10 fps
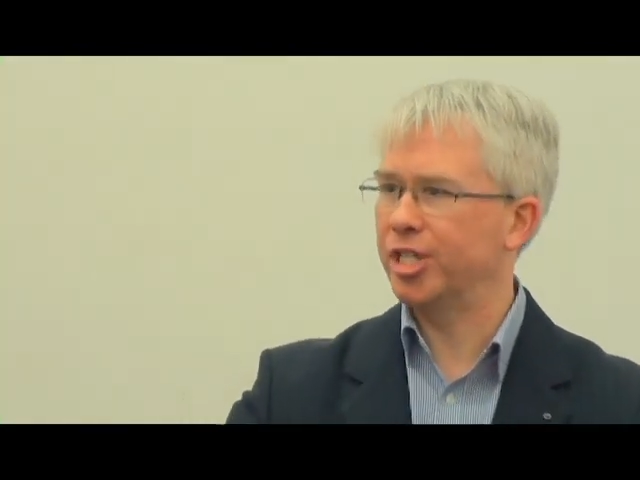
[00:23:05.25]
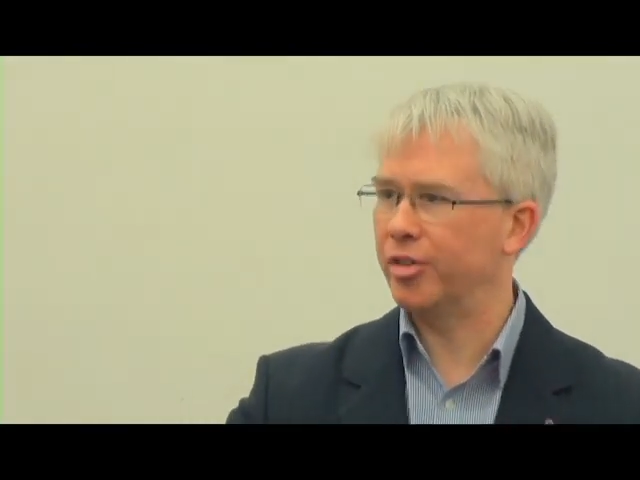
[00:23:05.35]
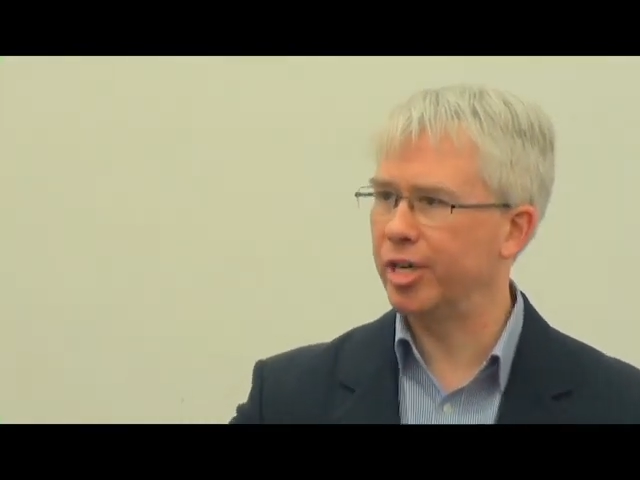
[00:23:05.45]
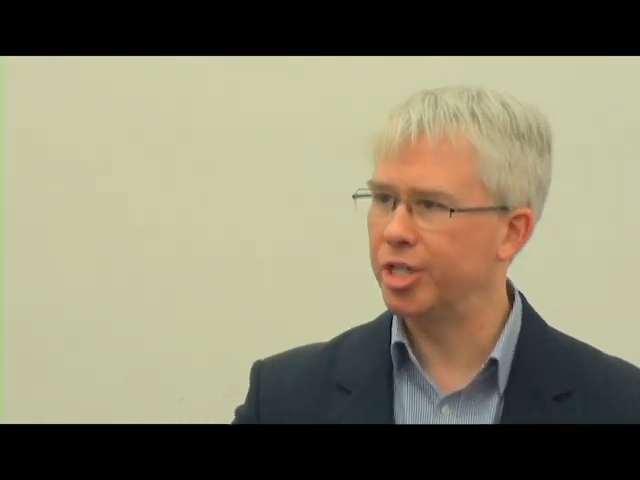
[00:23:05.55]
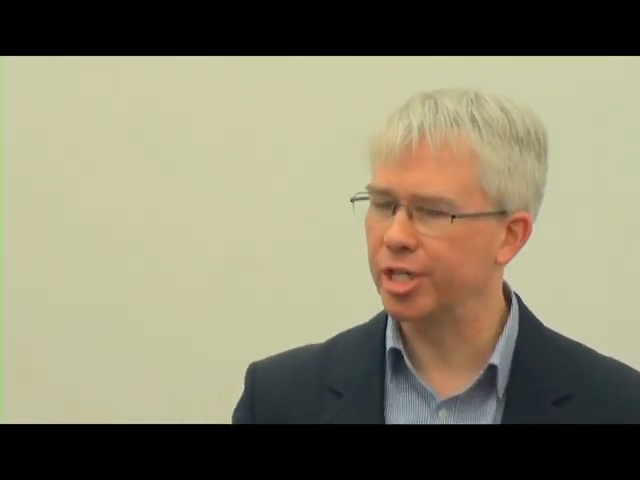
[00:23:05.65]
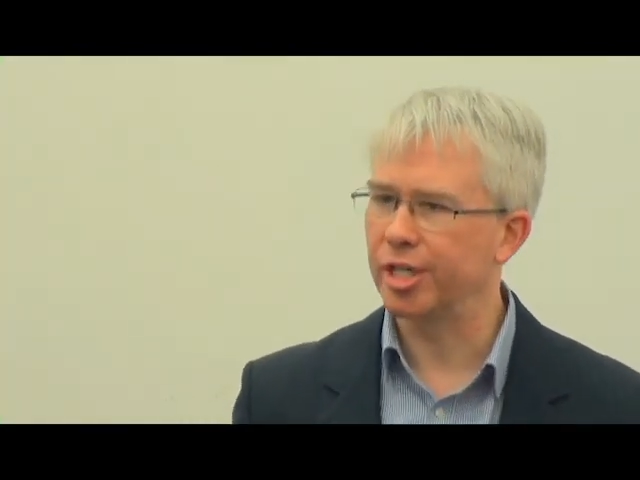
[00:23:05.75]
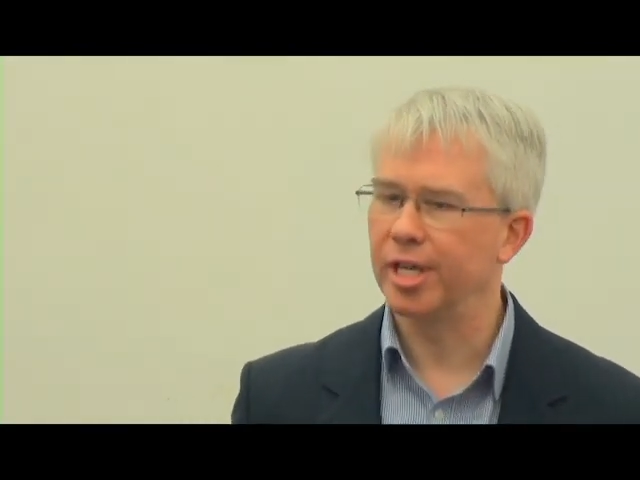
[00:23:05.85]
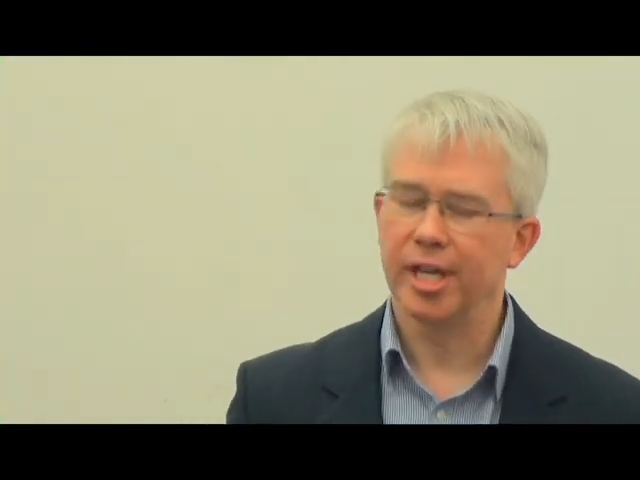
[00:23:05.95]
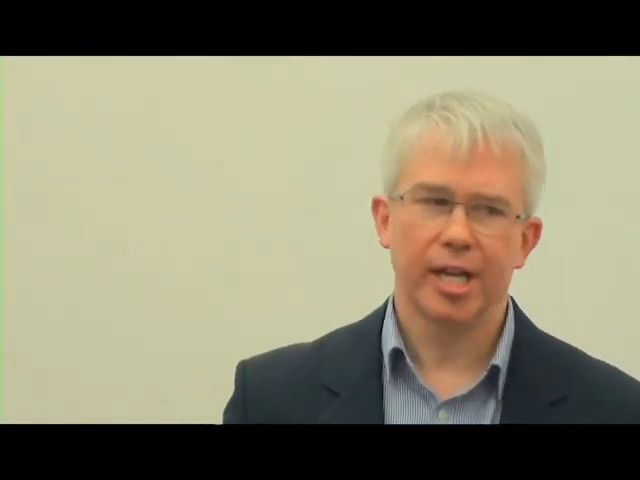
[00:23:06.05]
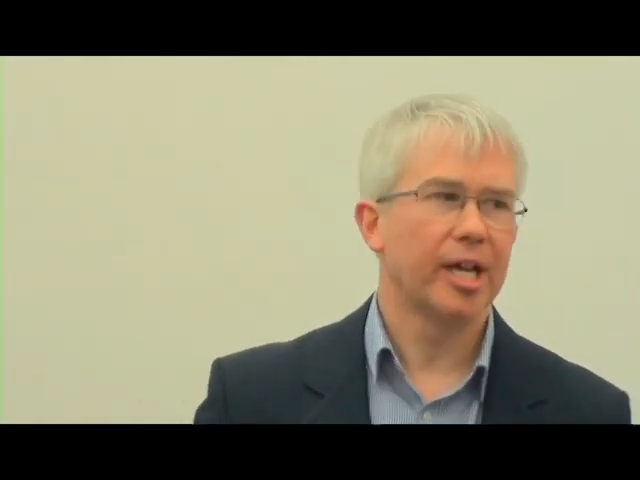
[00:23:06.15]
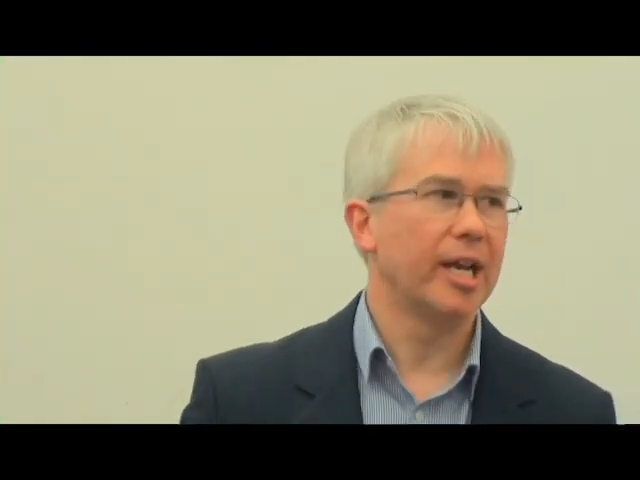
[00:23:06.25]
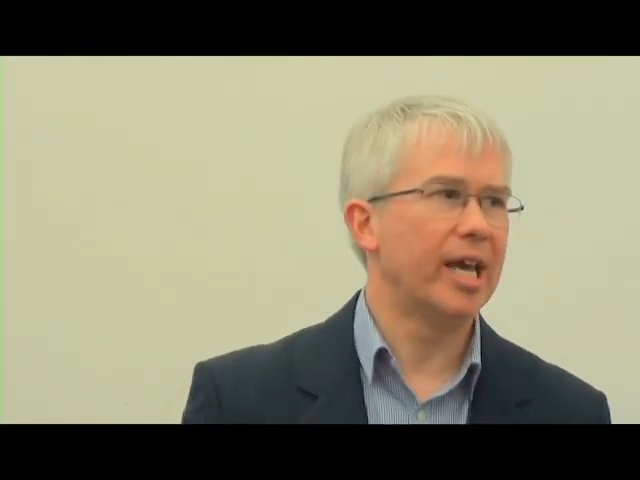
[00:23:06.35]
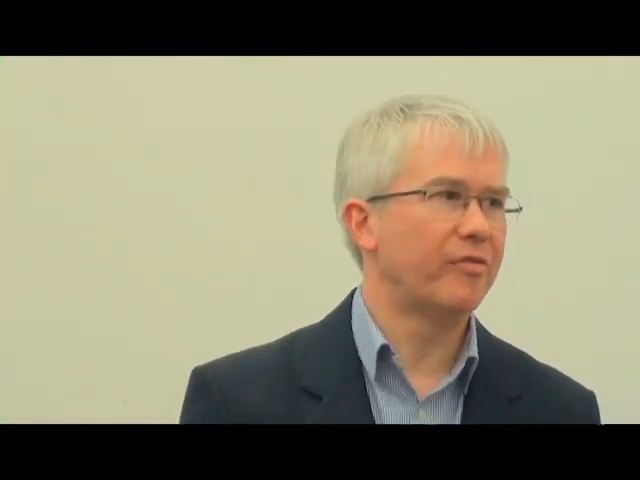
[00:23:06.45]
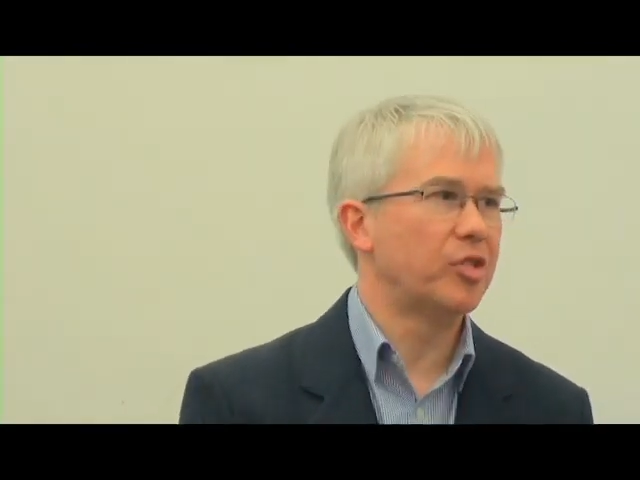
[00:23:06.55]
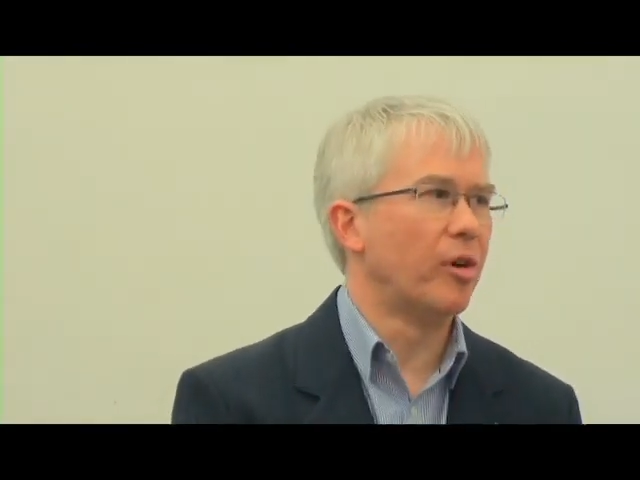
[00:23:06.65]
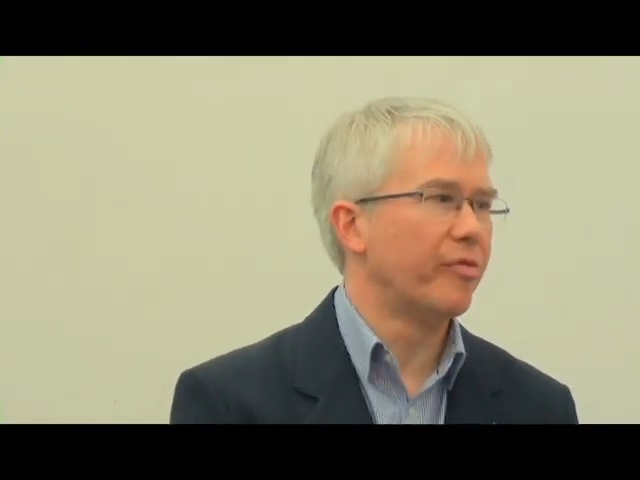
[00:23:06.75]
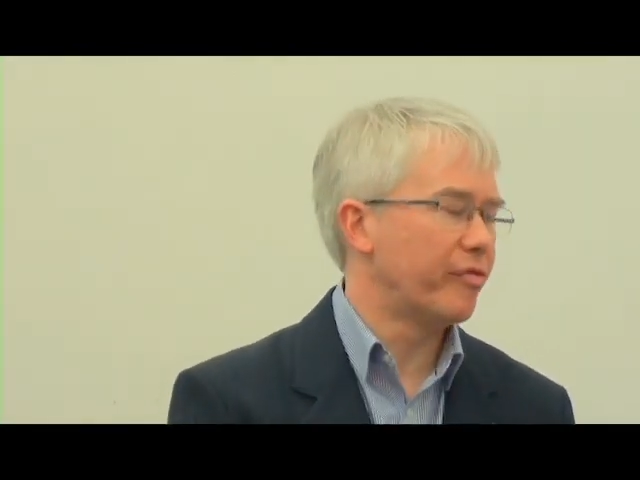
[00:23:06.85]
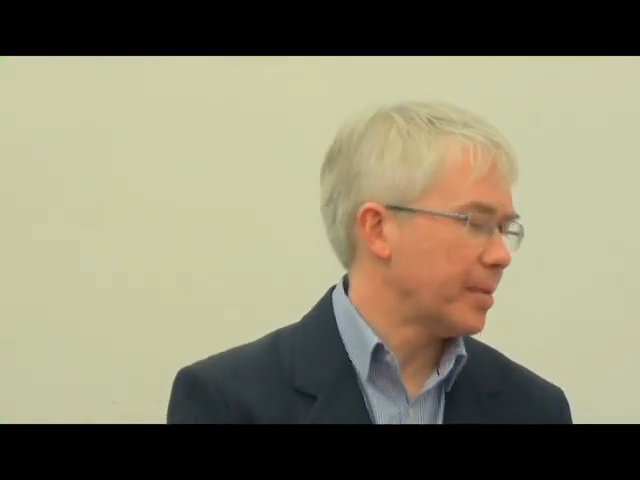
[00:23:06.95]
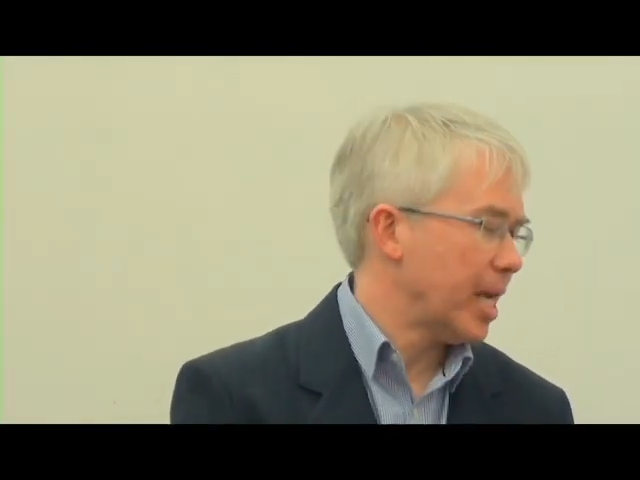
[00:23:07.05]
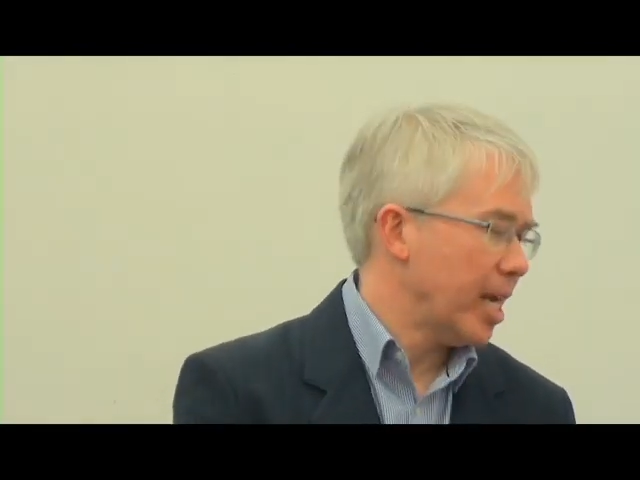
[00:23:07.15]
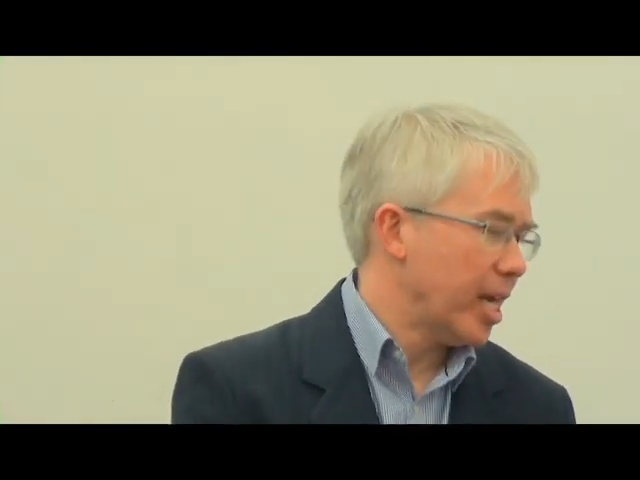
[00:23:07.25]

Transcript: generation left off.